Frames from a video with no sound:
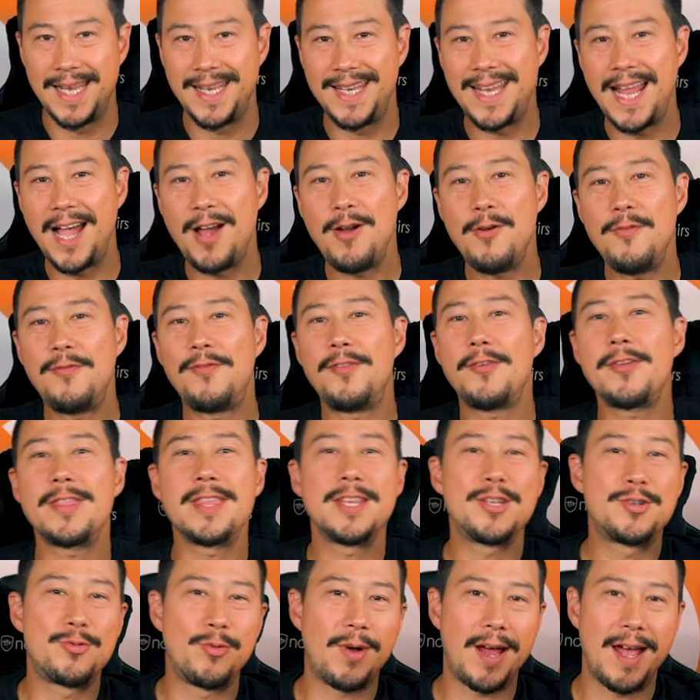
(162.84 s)
Now for
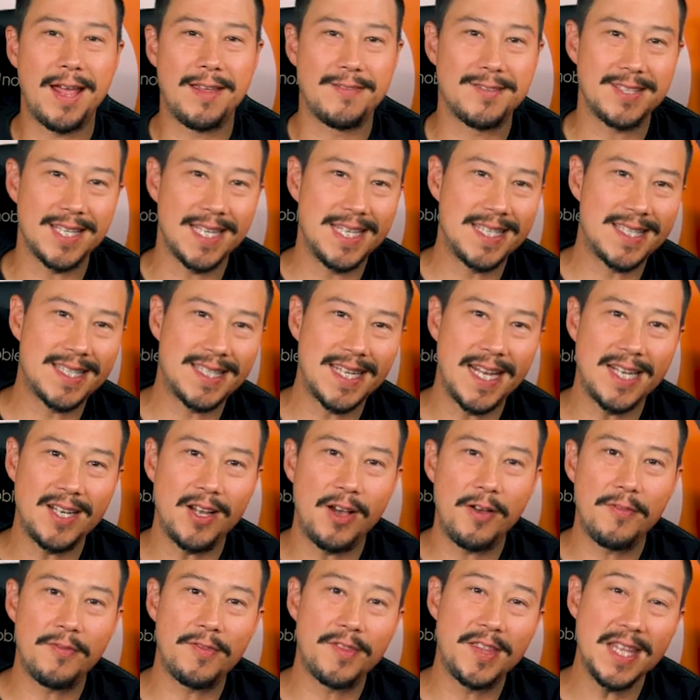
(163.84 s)
the drives. Instead
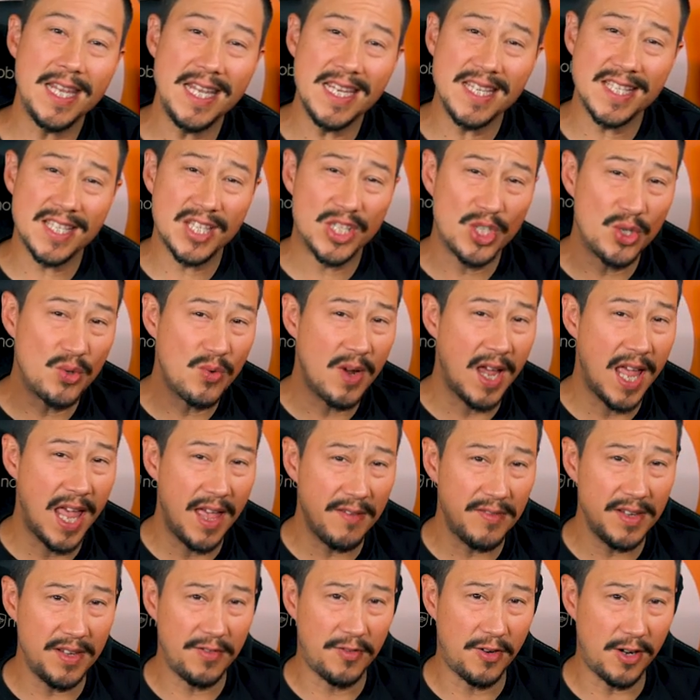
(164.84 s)
of these two
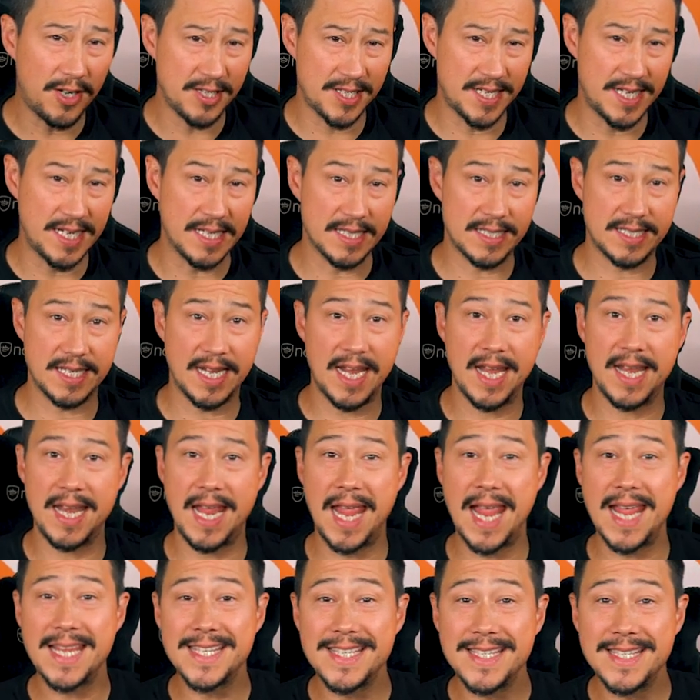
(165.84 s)
heavy fossils,
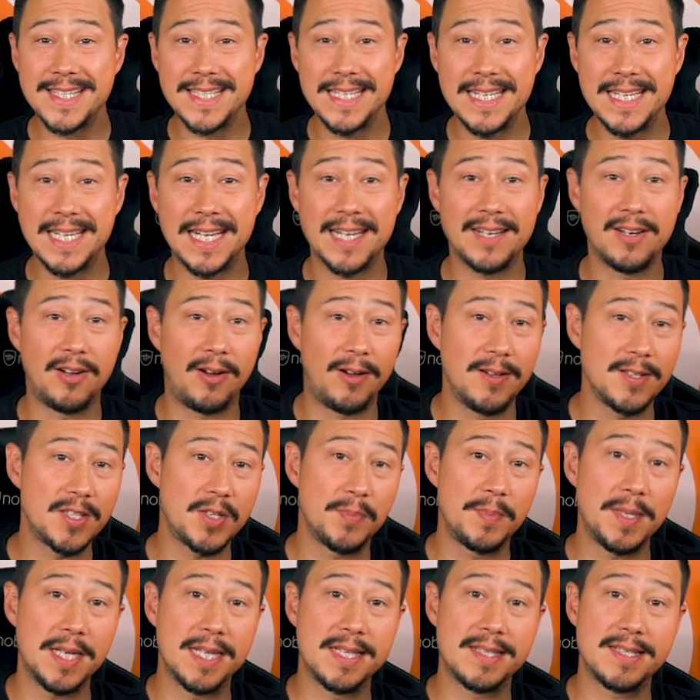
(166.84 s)
an SSD can
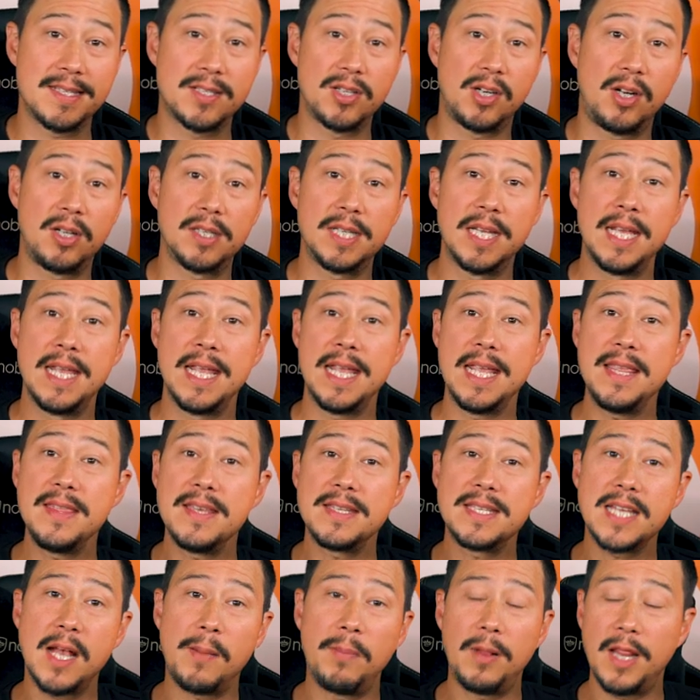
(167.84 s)
also be installed in
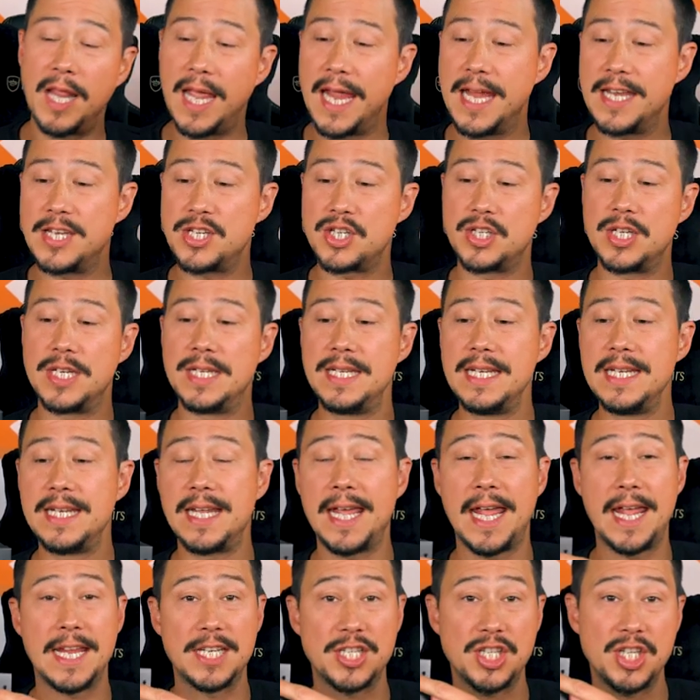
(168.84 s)
the double
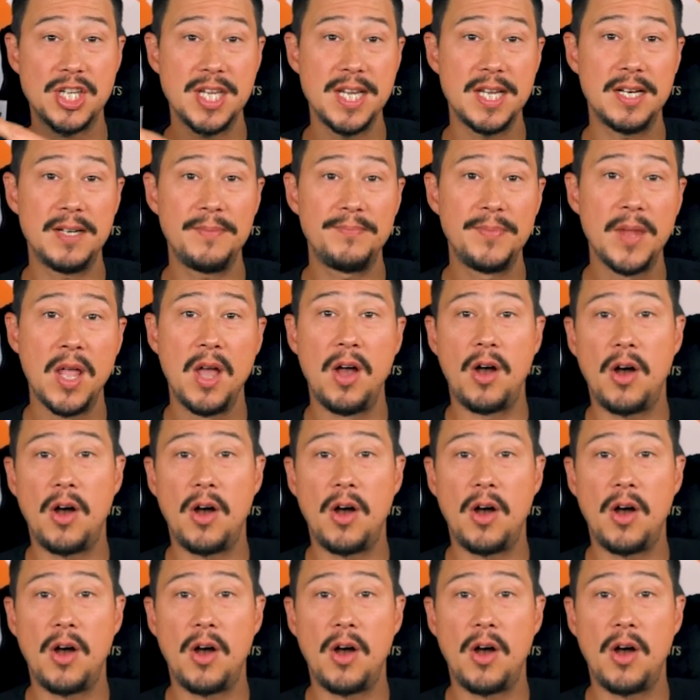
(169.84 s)
HDD cage here.